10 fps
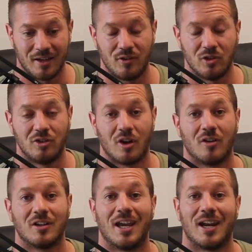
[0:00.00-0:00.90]
if you
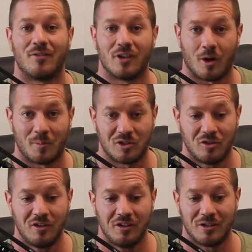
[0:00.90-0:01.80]
don't get every
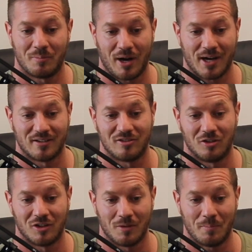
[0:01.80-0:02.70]
opportunity to practice
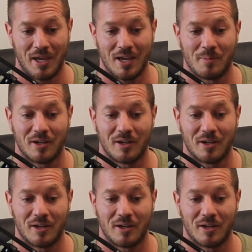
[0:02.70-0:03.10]
during your peak,